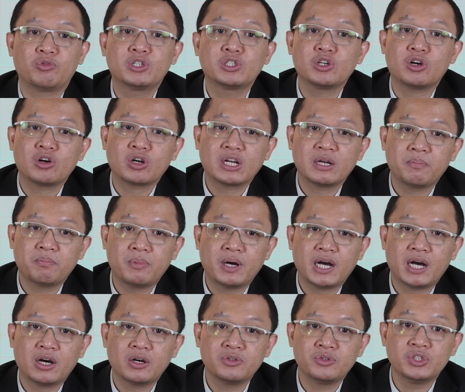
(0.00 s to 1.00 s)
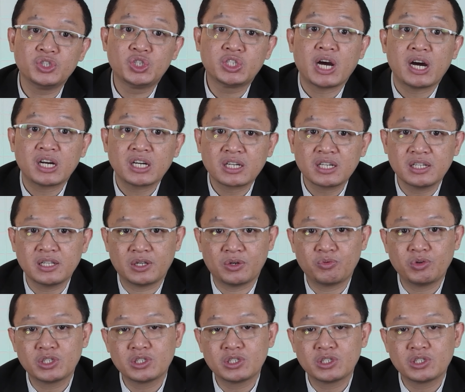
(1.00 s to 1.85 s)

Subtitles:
We talk about jargon.